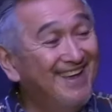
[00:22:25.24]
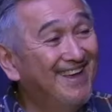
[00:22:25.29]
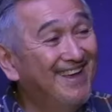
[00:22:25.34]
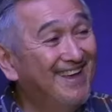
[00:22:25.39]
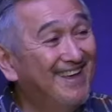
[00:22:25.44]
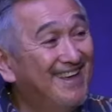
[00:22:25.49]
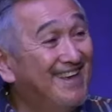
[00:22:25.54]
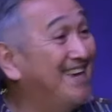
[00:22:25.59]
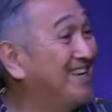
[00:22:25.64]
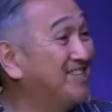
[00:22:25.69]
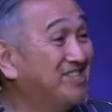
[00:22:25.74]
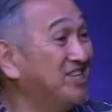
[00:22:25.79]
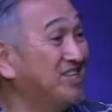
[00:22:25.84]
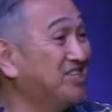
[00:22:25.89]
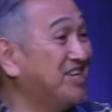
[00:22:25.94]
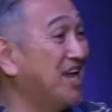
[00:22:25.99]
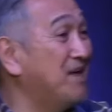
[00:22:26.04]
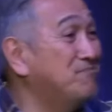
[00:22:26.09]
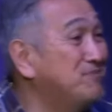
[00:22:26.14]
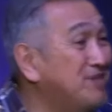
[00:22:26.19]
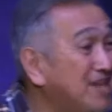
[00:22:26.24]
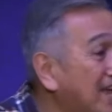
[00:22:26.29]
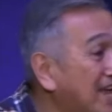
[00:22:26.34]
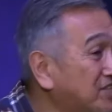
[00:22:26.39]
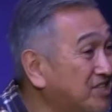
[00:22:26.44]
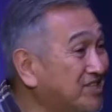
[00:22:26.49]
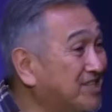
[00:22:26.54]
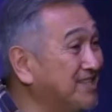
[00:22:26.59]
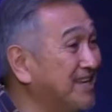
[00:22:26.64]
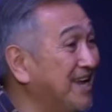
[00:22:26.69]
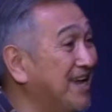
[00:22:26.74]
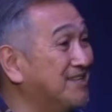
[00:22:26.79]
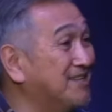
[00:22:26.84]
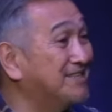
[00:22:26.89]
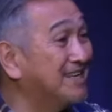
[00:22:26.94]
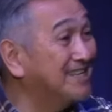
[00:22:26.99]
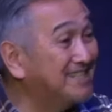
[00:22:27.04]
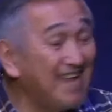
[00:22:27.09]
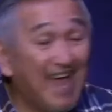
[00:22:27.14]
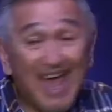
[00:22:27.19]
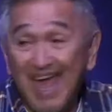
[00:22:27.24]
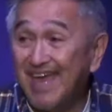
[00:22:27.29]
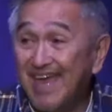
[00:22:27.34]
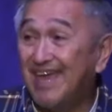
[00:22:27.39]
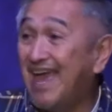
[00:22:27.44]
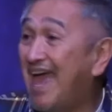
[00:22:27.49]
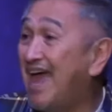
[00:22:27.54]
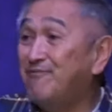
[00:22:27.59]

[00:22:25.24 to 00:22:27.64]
He's the same yesterday, today, and